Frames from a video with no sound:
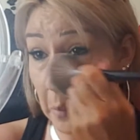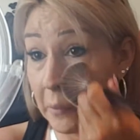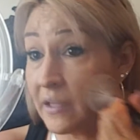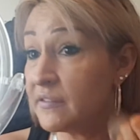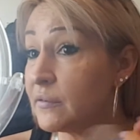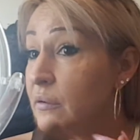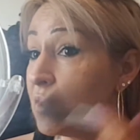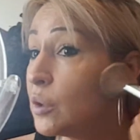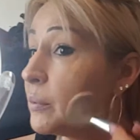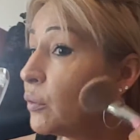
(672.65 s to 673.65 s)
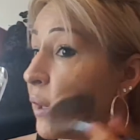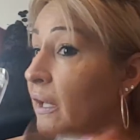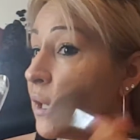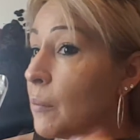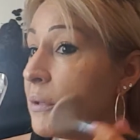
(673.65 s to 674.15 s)
We got a little bit of
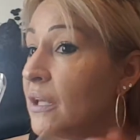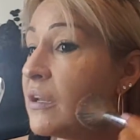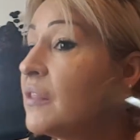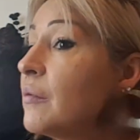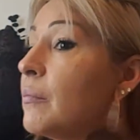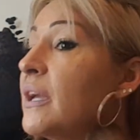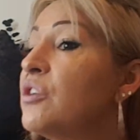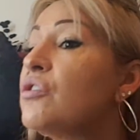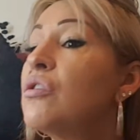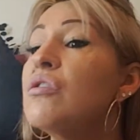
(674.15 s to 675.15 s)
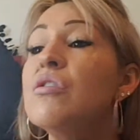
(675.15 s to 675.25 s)
rain coming in. Nothing major.